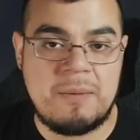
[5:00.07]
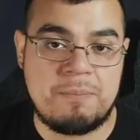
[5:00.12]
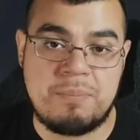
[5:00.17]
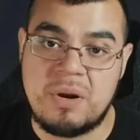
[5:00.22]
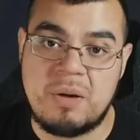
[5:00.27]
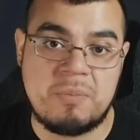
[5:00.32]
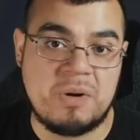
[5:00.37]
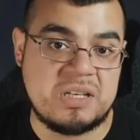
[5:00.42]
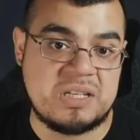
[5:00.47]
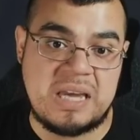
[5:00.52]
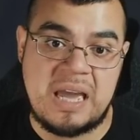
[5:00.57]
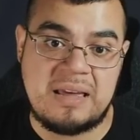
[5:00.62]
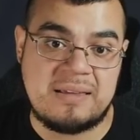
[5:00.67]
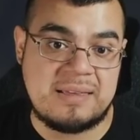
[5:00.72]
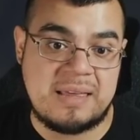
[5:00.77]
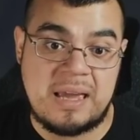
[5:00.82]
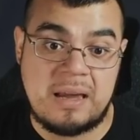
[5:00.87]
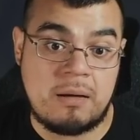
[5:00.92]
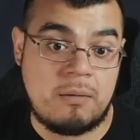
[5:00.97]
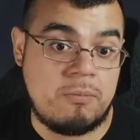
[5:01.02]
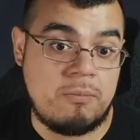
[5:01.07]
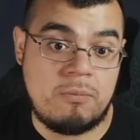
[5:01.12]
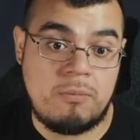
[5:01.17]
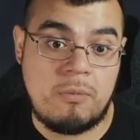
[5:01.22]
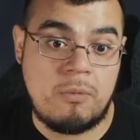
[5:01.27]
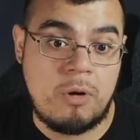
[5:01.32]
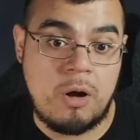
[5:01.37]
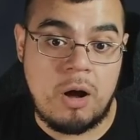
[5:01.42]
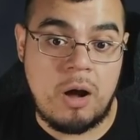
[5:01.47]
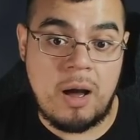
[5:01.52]
pretty much has like
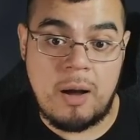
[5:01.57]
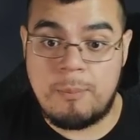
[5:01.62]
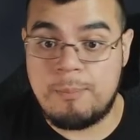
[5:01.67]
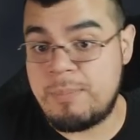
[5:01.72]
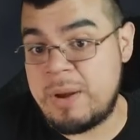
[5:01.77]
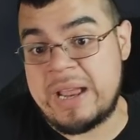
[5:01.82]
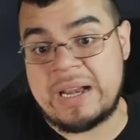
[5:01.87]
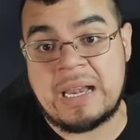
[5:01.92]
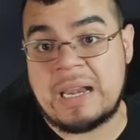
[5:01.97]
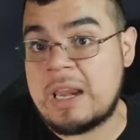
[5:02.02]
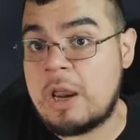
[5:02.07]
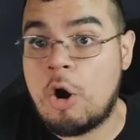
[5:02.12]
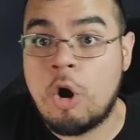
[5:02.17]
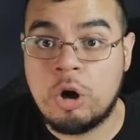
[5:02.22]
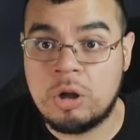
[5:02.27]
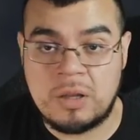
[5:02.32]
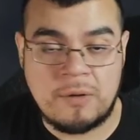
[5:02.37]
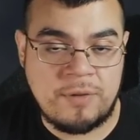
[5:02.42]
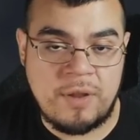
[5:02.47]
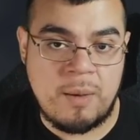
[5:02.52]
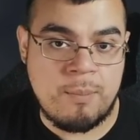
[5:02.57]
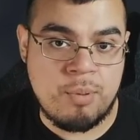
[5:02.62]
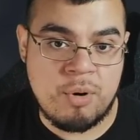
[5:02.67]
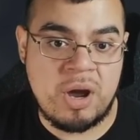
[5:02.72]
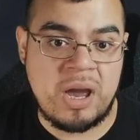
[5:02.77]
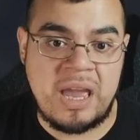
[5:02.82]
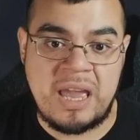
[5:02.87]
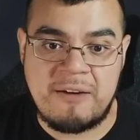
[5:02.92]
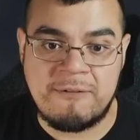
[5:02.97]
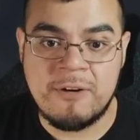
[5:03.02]
practically all of their
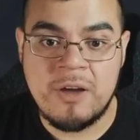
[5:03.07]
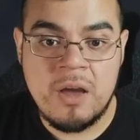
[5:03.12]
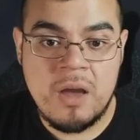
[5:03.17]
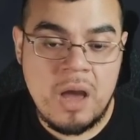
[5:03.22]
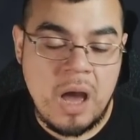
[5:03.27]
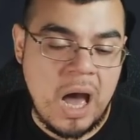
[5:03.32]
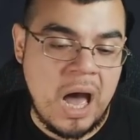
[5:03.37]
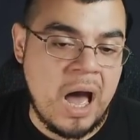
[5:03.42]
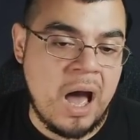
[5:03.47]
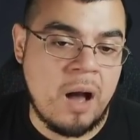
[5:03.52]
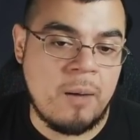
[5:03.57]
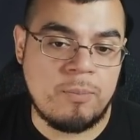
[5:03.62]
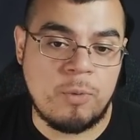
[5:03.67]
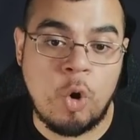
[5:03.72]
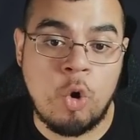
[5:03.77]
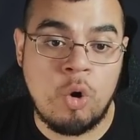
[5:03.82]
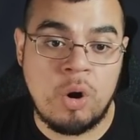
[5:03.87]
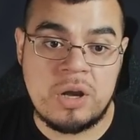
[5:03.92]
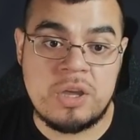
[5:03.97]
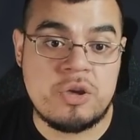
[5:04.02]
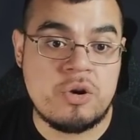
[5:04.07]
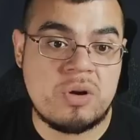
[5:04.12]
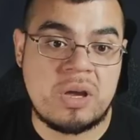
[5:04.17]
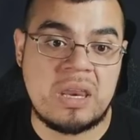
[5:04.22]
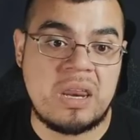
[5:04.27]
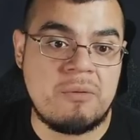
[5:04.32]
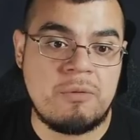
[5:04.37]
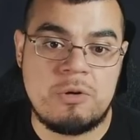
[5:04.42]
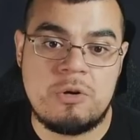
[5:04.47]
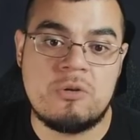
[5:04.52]
Brave, or you can
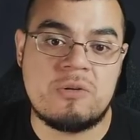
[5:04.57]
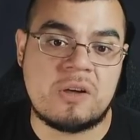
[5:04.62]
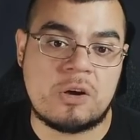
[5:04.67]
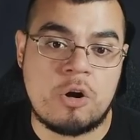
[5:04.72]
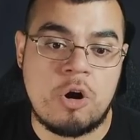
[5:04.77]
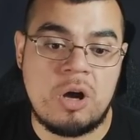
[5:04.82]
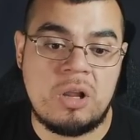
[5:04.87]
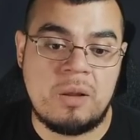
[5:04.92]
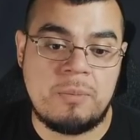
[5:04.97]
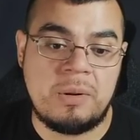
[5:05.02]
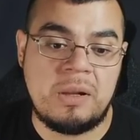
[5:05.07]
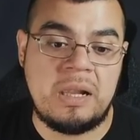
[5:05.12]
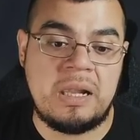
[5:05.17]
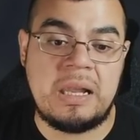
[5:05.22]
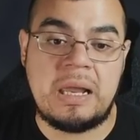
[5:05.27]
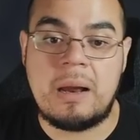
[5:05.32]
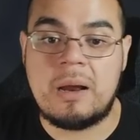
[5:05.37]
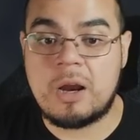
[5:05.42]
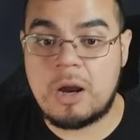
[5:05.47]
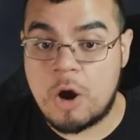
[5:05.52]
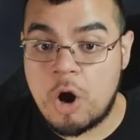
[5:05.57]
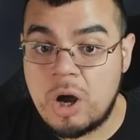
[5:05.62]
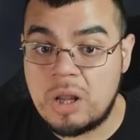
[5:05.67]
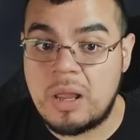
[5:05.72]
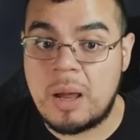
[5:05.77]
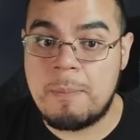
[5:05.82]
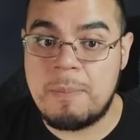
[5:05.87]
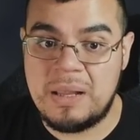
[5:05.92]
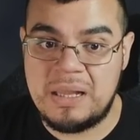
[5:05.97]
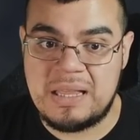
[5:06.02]
even use a call
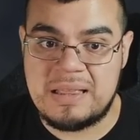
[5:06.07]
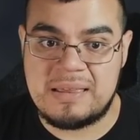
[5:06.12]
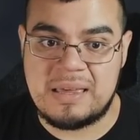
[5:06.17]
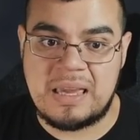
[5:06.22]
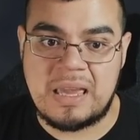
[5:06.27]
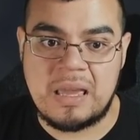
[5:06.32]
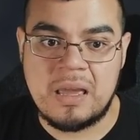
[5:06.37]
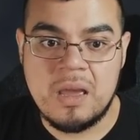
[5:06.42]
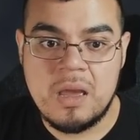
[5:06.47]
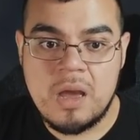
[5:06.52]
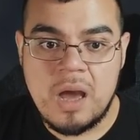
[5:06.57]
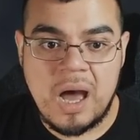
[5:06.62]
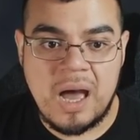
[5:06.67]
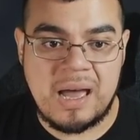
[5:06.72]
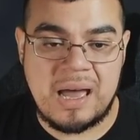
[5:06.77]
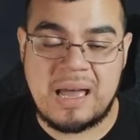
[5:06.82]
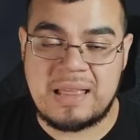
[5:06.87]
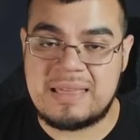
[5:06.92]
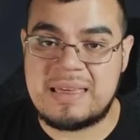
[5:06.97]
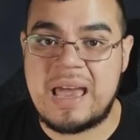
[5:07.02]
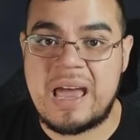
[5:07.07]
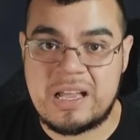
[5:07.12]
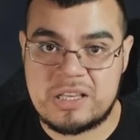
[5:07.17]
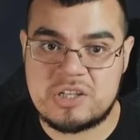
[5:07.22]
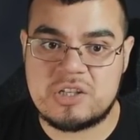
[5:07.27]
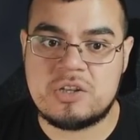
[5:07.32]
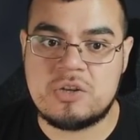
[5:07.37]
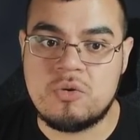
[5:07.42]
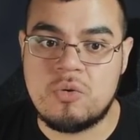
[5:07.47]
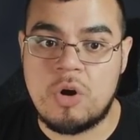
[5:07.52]
ability
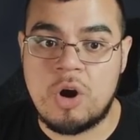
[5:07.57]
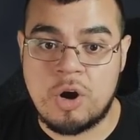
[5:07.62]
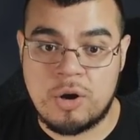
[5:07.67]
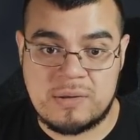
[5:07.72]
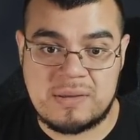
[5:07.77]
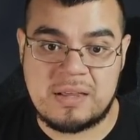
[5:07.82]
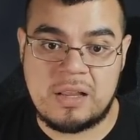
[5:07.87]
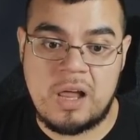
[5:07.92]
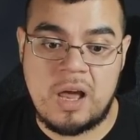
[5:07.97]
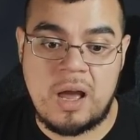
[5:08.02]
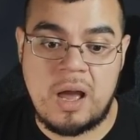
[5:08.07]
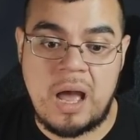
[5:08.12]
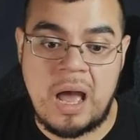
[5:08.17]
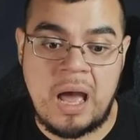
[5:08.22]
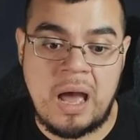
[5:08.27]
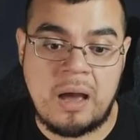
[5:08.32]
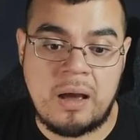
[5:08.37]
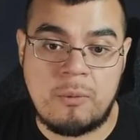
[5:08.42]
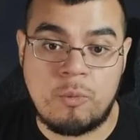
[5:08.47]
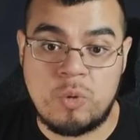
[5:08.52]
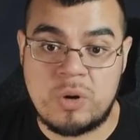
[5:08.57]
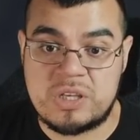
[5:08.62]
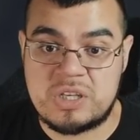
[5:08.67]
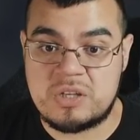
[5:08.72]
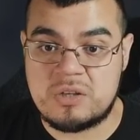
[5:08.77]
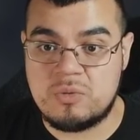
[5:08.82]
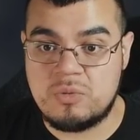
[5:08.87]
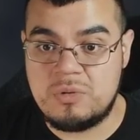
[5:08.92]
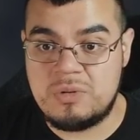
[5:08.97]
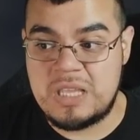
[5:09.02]
attached to Ursula,
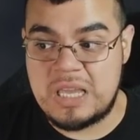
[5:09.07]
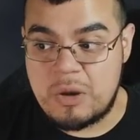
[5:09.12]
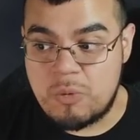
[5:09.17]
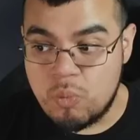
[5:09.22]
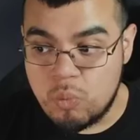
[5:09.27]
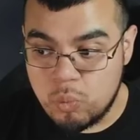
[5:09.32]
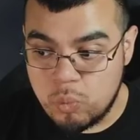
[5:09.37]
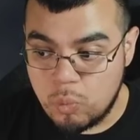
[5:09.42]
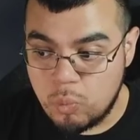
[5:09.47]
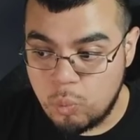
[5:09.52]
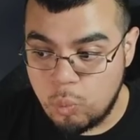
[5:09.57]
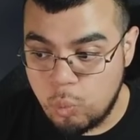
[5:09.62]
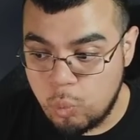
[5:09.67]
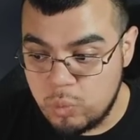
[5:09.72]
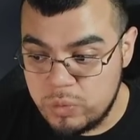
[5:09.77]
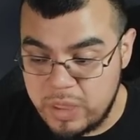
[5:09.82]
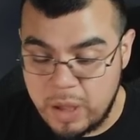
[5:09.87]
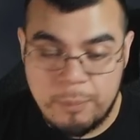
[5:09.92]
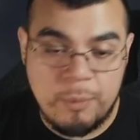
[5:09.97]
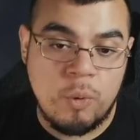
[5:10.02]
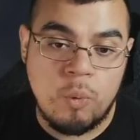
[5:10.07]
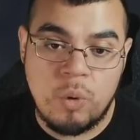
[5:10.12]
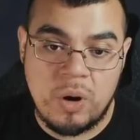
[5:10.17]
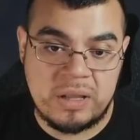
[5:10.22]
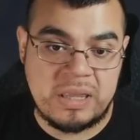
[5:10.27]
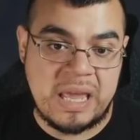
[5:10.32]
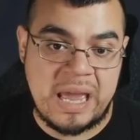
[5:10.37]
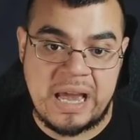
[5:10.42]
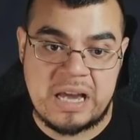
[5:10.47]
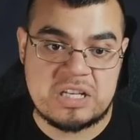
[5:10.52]
which the number
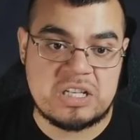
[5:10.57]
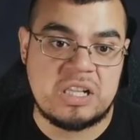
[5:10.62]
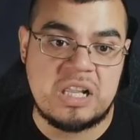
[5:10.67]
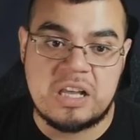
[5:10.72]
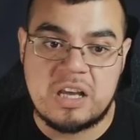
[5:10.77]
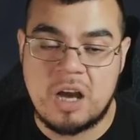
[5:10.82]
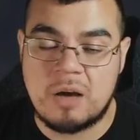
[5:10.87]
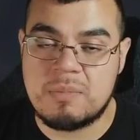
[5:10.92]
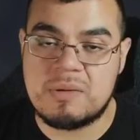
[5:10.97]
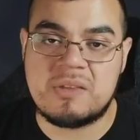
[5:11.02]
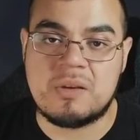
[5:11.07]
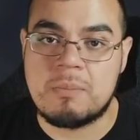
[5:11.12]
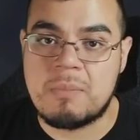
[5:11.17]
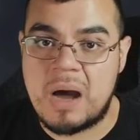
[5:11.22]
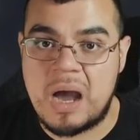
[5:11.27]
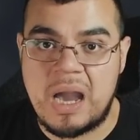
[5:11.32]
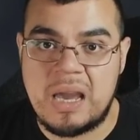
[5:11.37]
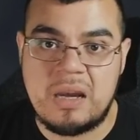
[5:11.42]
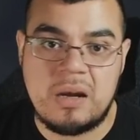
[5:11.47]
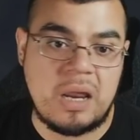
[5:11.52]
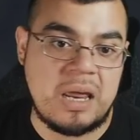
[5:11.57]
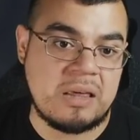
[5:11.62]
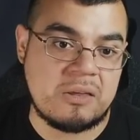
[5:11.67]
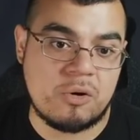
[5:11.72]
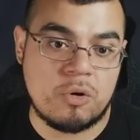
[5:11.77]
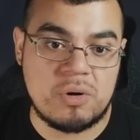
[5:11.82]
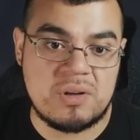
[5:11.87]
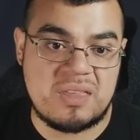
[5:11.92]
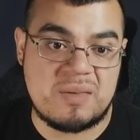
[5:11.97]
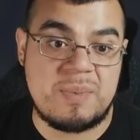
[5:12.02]
one that actually comes to mind is
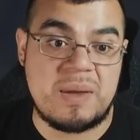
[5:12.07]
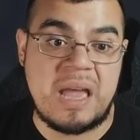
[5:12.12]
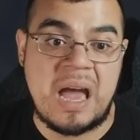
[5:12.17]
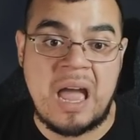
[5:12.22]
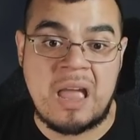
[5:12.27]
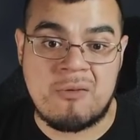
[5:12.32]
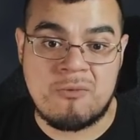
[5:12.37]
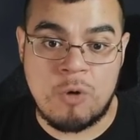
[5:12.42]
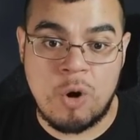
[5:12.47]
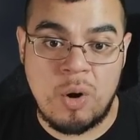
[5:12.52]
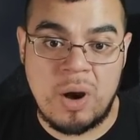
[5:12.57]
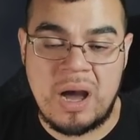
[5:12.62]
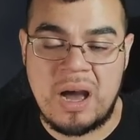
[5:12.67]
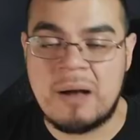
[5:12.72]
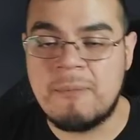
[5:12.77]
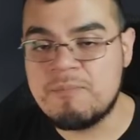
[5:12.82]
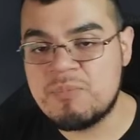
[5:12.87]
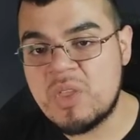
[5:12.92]
going to be Iroha,